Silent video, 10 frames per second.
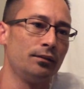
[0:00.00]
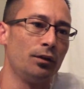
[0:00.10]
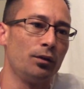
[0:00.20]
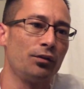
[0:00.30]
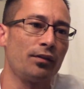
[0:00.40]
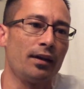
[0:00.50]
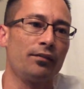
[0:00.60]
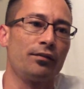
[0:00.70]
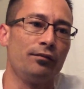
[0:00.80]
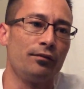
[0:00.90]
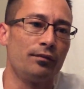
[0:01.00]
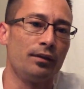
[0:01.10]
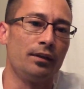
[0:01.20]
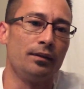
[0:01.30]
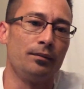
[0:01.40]
Noticed that some
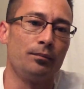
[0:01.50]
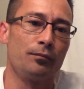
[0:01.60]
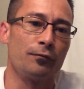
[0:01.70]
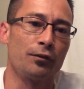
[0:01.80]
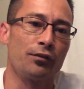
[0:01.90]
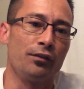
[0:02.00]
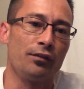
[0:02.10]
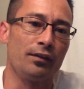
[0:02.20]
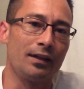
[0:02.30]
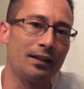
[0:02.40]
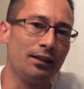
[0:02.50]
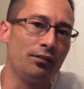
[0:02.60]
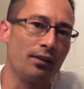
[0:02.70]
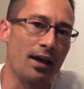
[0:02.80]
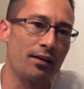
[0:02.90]
verses in
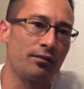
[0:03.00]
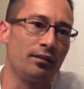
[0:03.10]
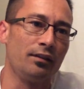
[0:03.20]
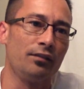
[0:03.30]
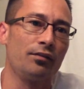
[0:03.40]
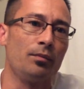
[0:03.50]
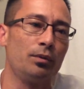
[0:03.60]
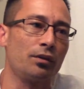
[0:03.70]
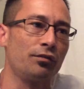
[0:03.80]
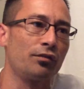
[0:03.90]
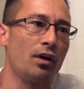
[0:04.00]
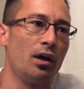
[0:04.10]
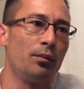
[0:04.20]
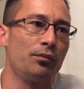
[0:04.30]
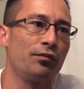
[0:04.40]
Ecclesiastes, the book of
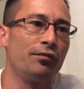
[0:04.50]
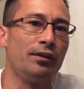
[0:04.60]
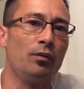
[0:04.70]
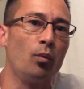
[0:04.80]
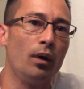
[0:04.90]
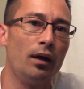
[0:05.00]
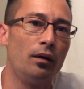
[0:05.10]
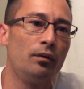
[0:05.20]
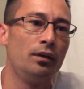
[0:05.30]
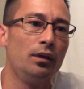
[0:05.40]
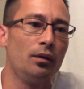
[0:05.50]
Psalms, fit well